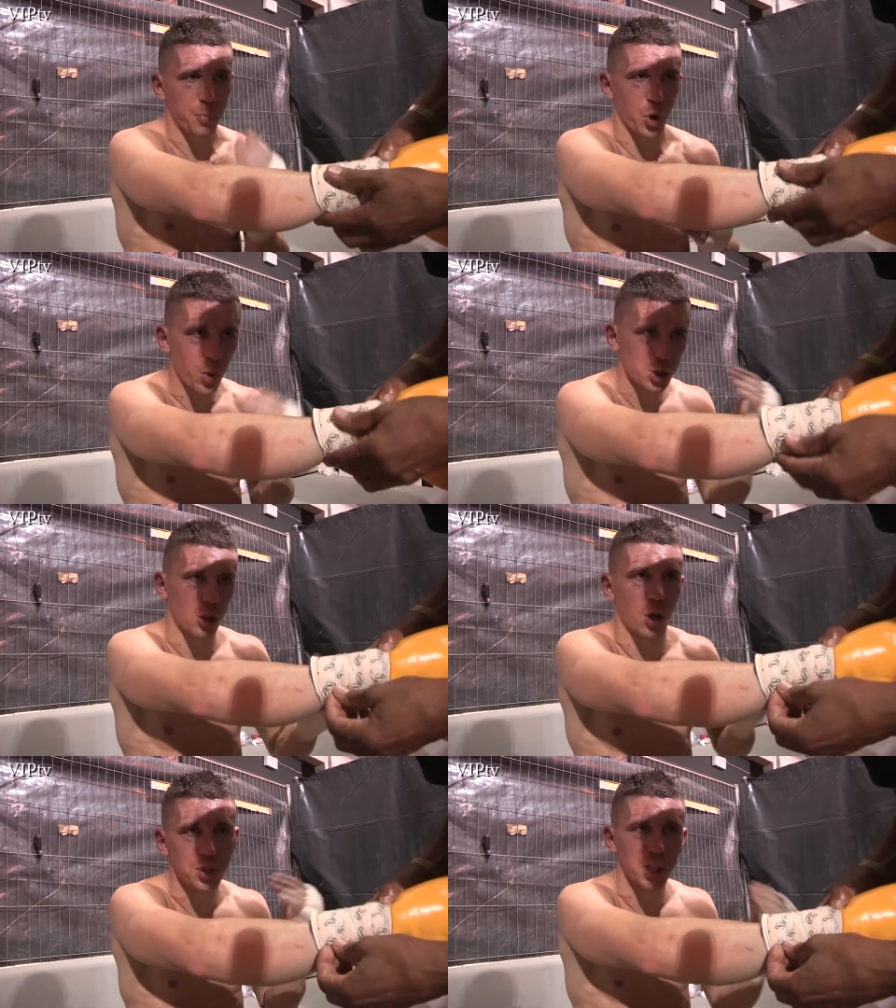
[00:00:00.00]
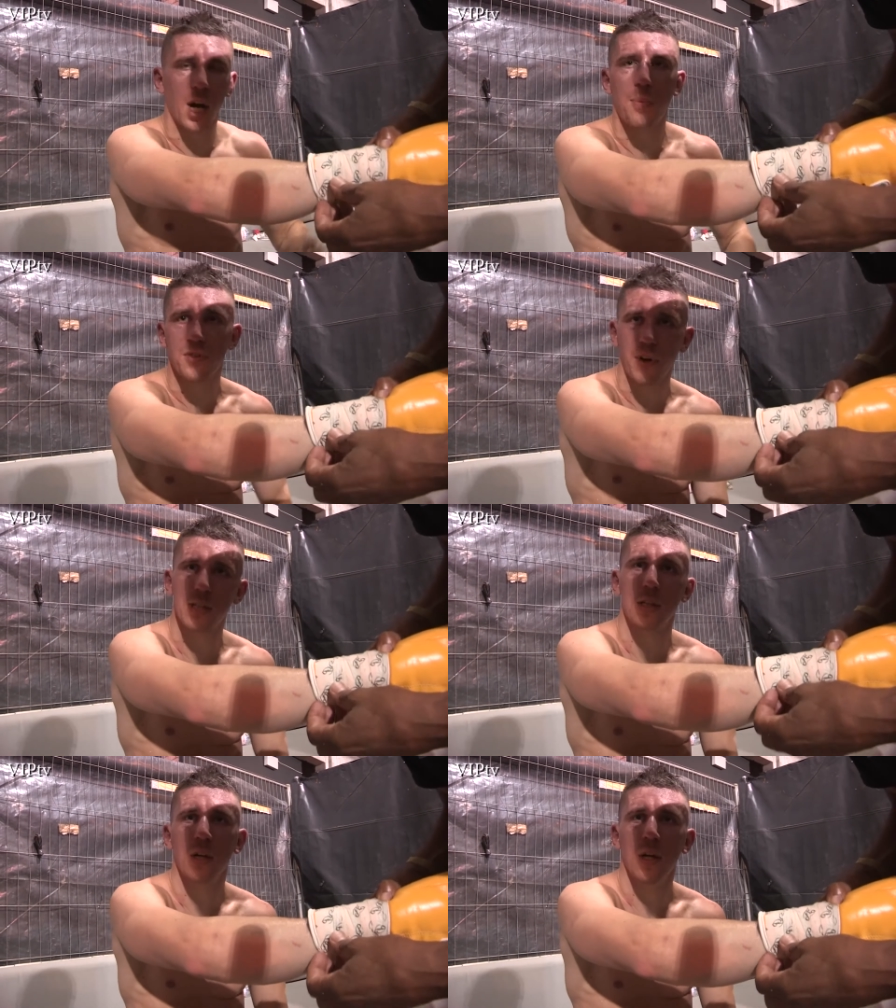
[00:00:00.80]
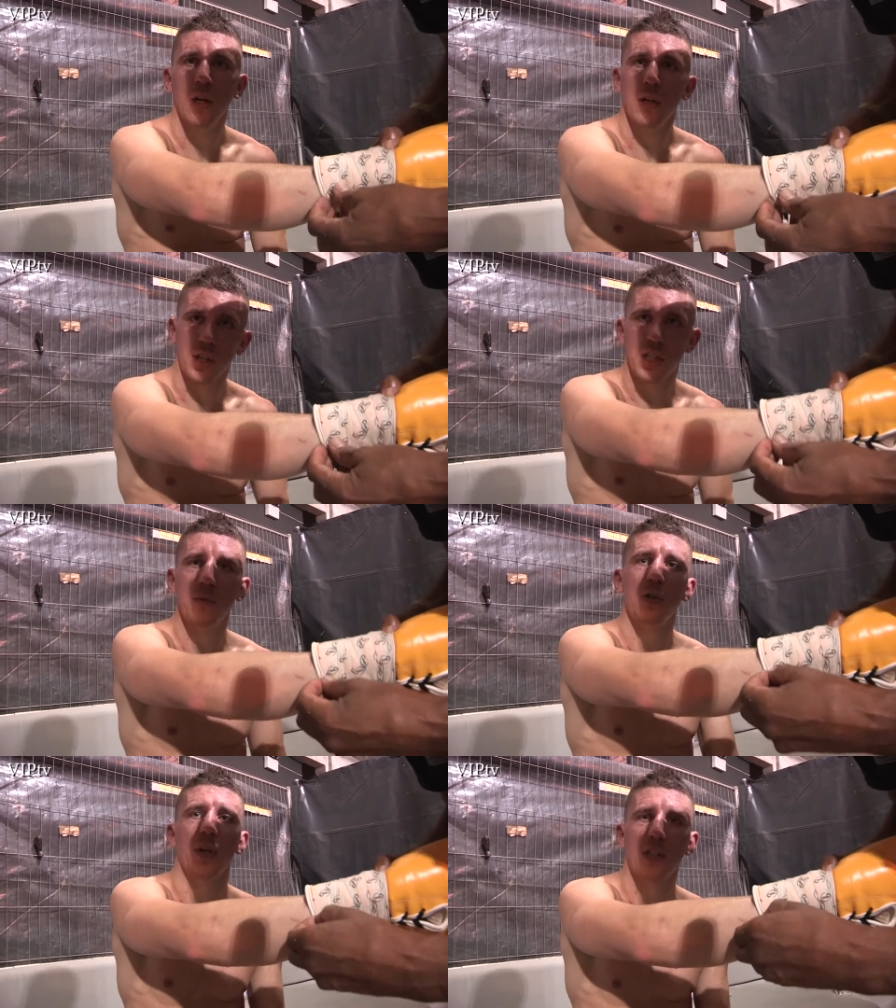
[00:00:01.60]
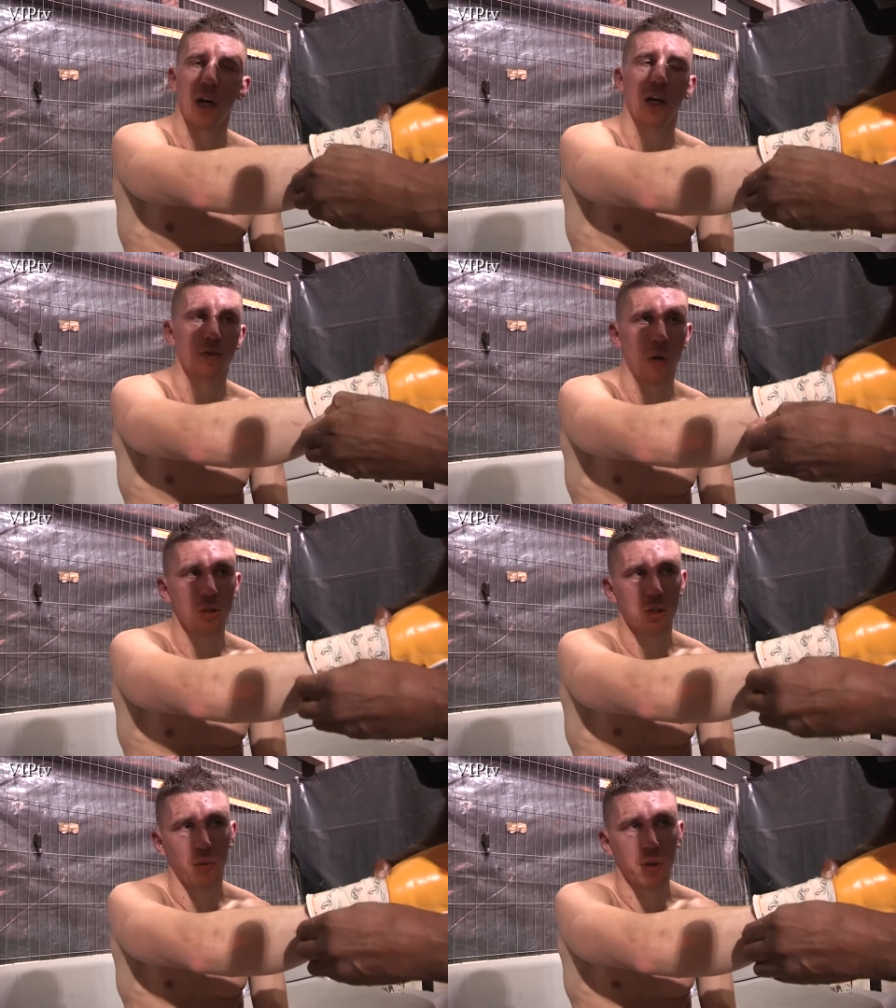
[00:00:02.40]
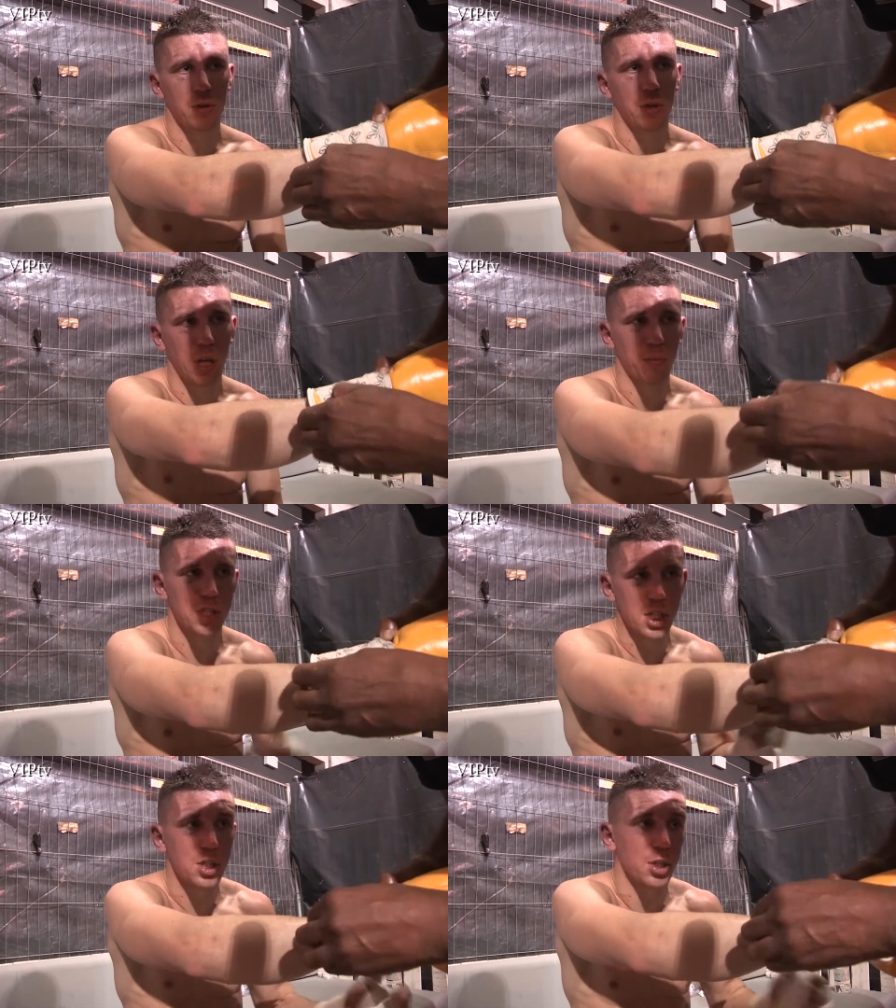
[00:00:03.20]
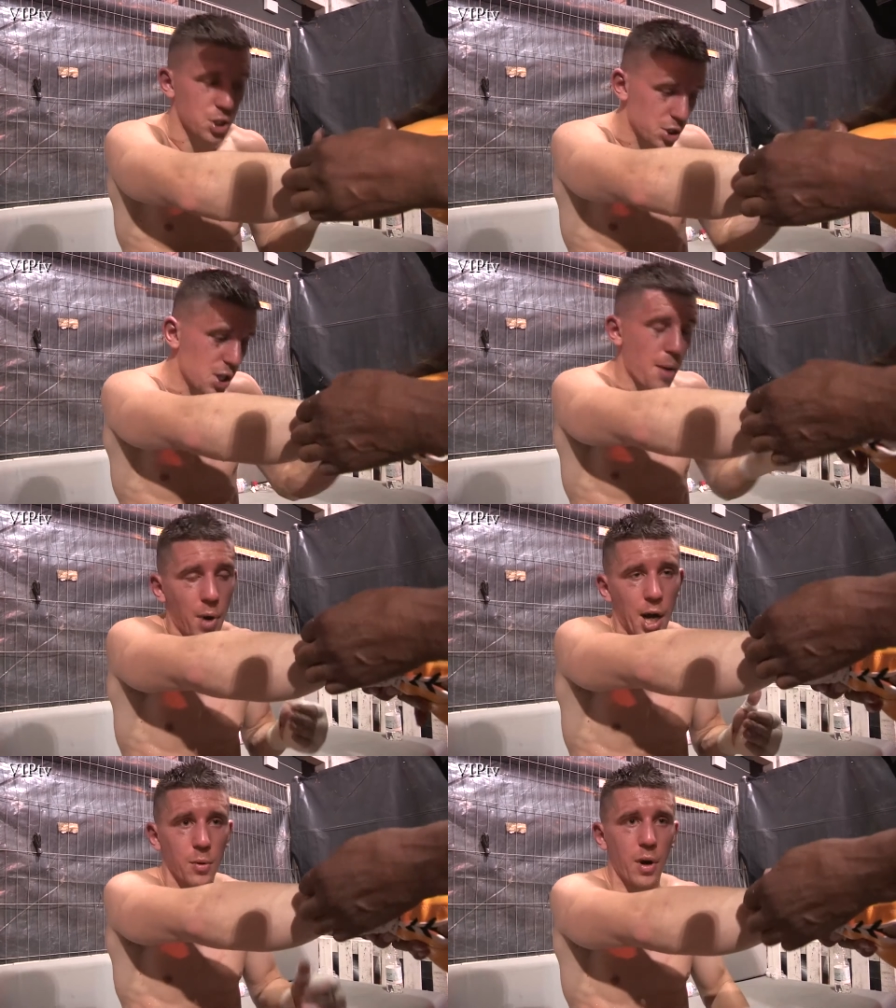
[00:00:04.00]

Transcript: Um, but he wasn't closing the gap as fast because he was a bit tired as well, so we, it was easier to step back.